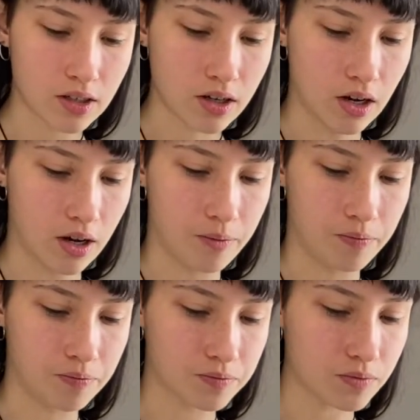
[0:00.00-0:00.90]

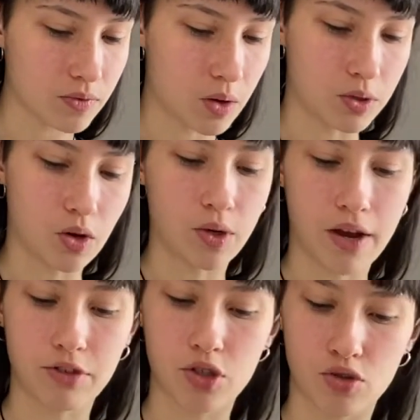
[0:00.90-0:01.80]
And we know we have
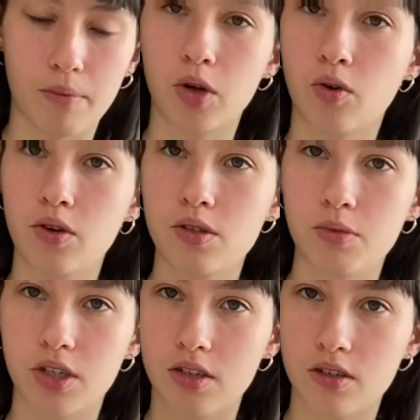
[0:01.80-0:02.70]
to strum the chords
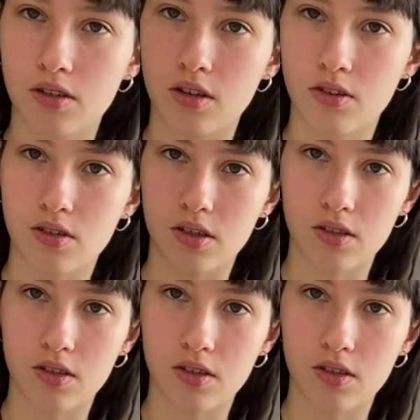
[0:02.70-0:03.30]
because there's these